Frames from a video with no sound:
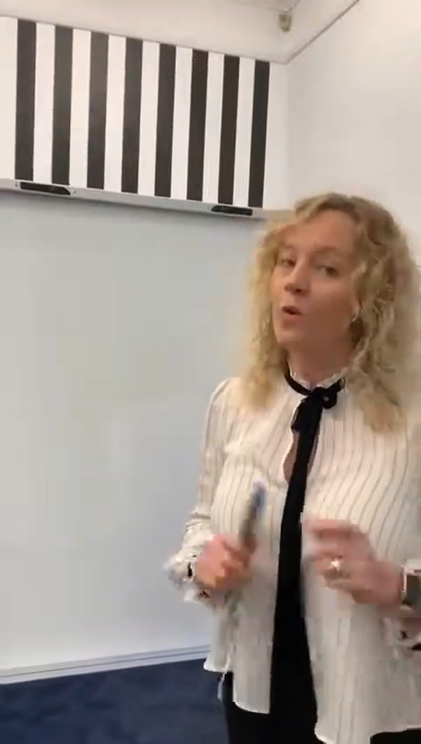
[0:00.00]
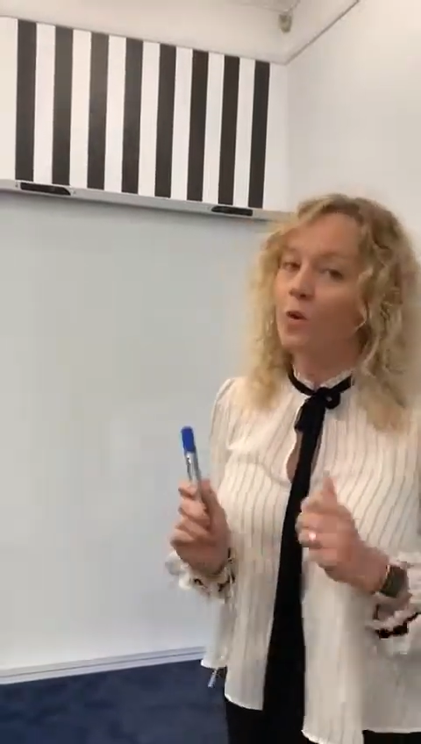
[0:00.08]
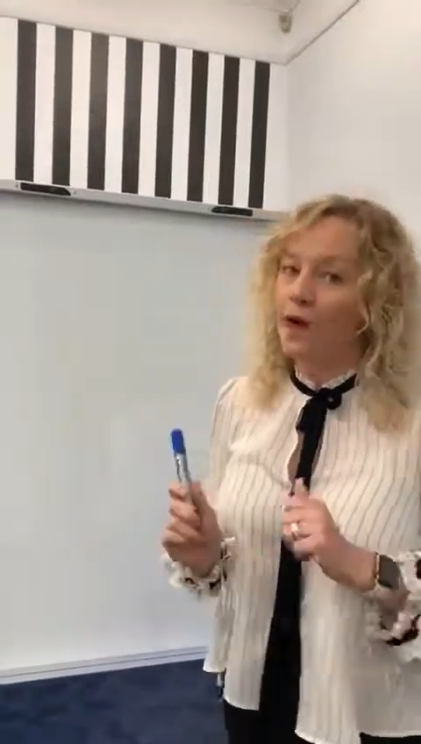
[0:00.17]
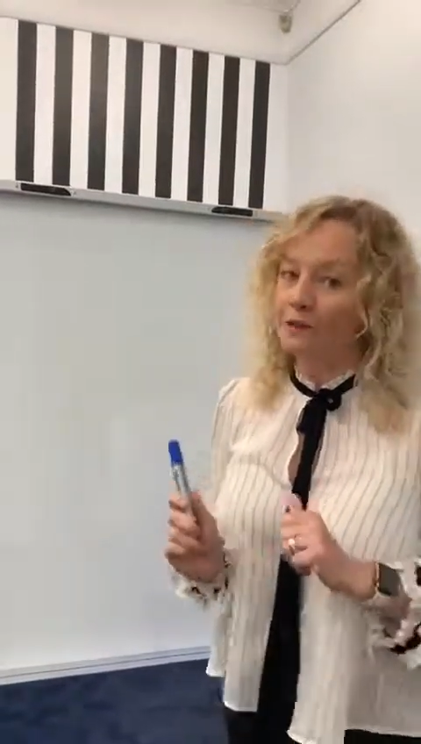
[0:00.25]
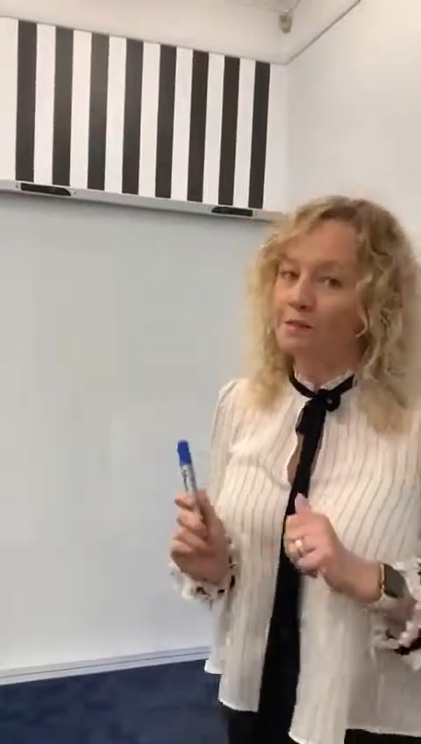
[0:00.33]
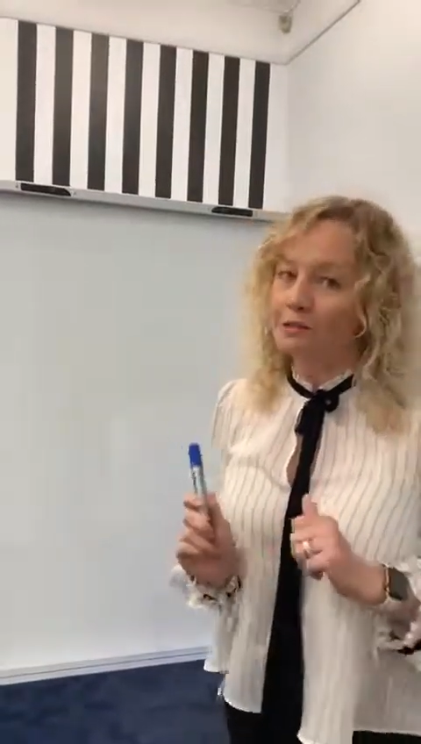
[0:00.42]

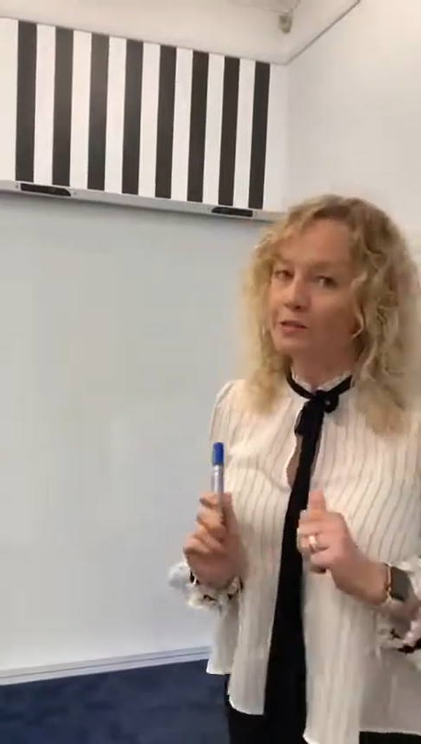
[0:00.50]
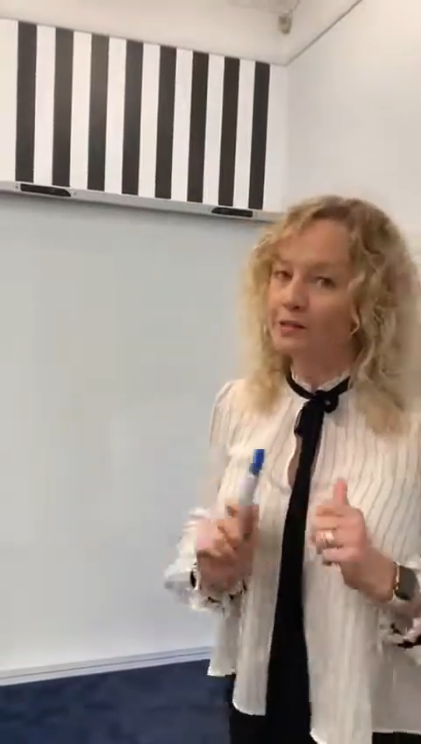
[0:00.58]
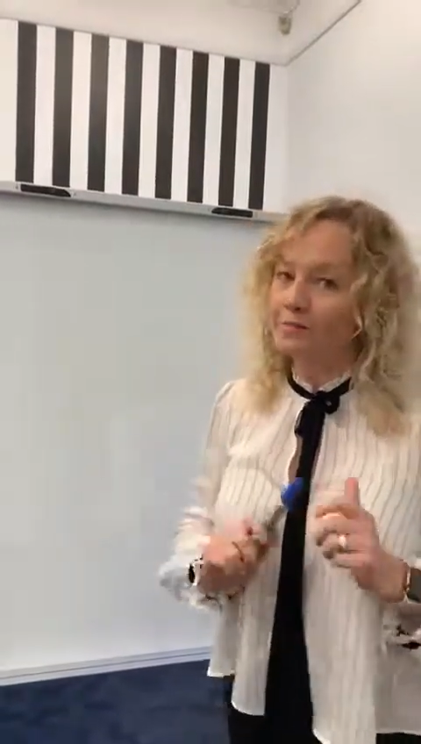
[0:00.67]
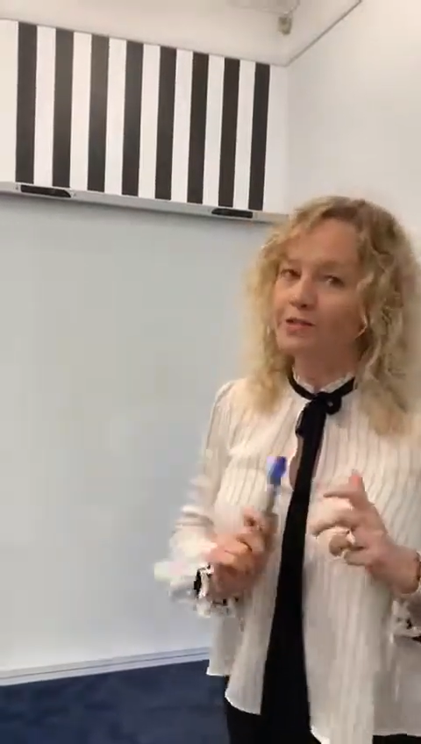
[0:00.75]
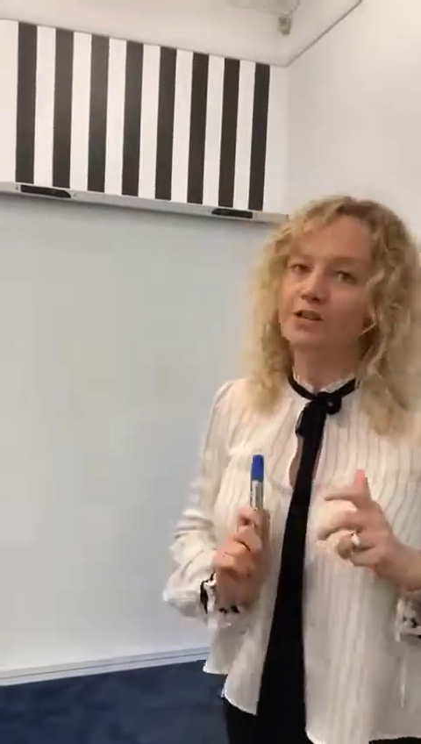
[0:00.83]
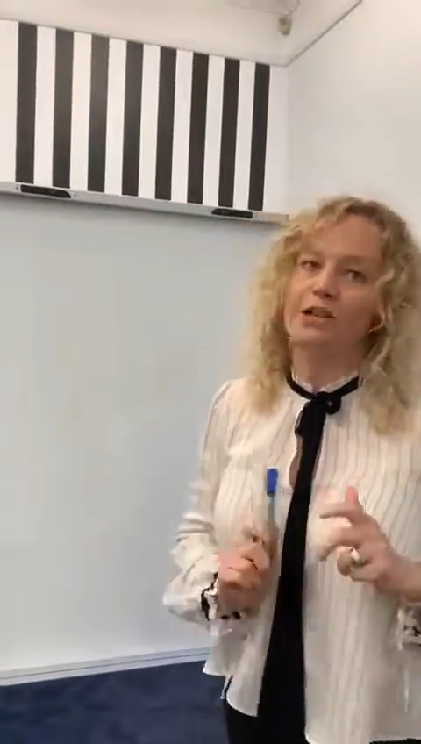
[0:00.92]
whiteboard
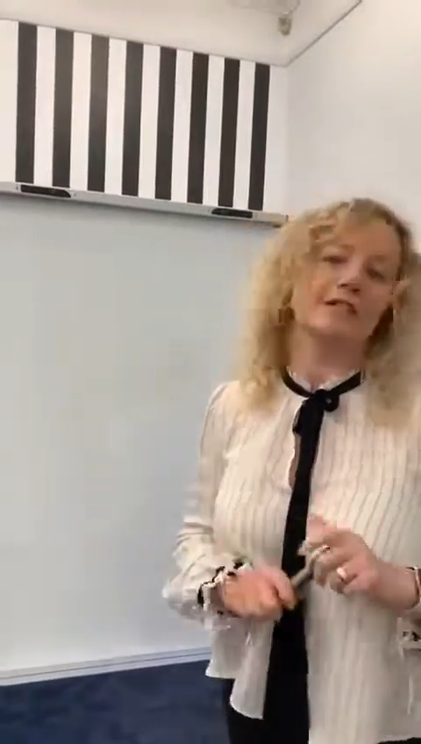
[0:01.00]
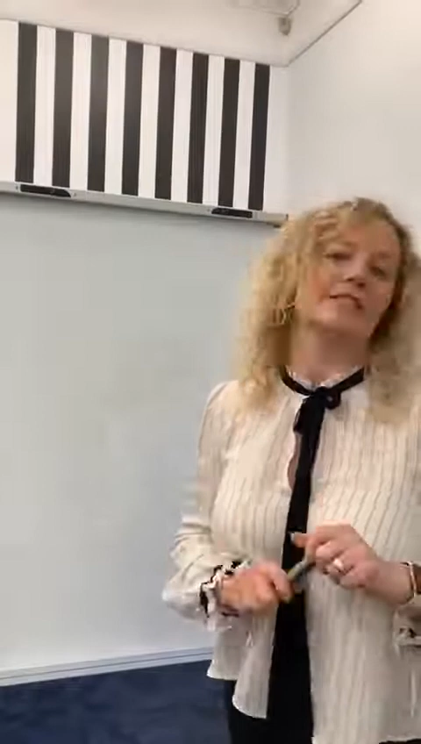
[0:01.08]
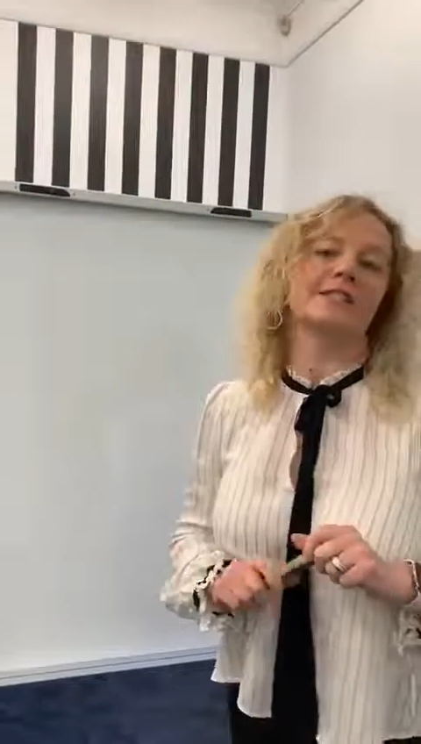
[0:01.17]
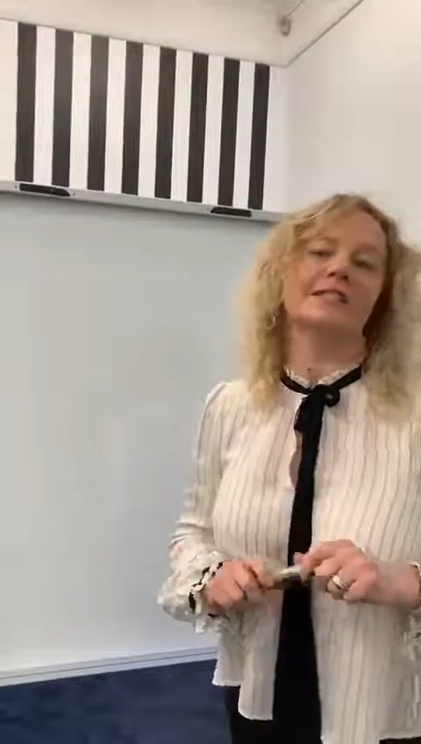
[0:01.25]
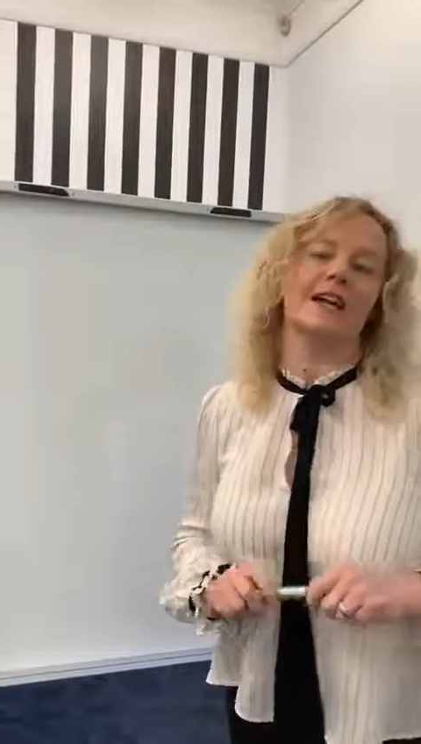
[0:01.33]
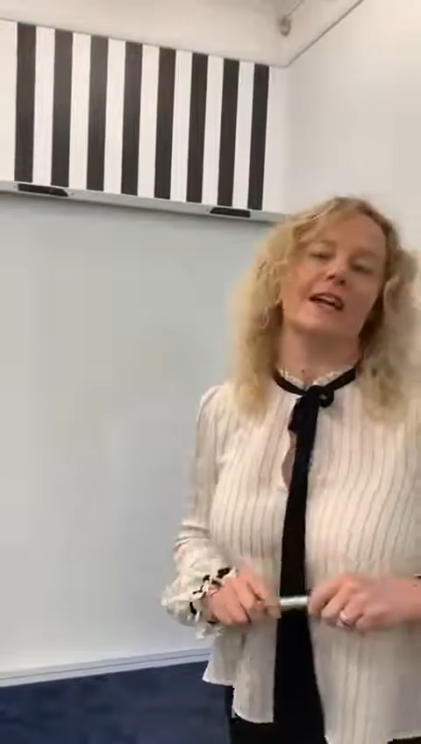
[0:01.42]

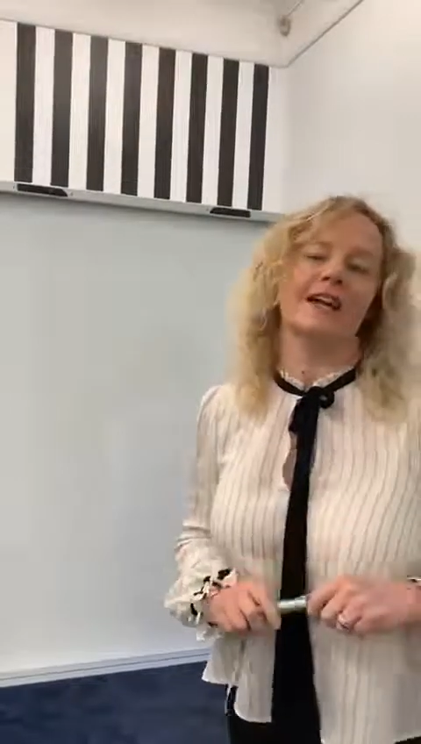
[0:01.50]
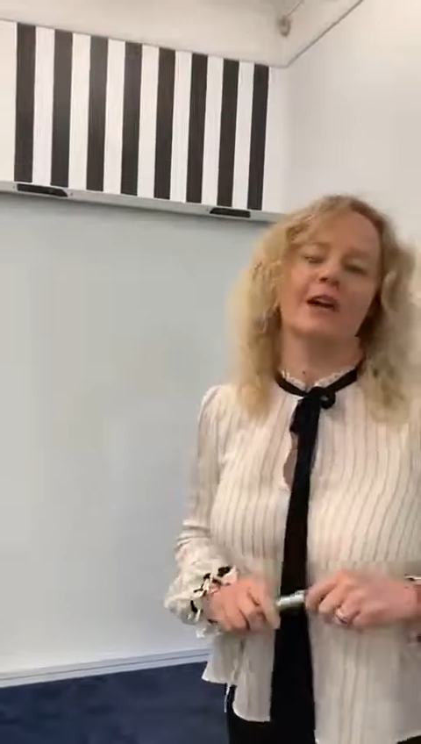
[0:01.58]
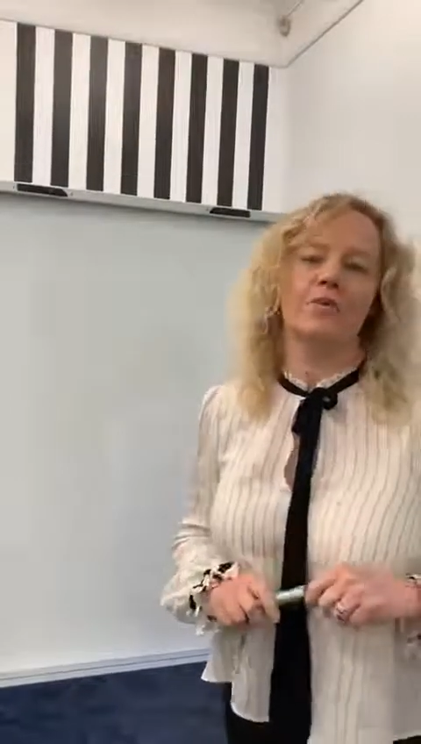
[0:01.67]
demonstration today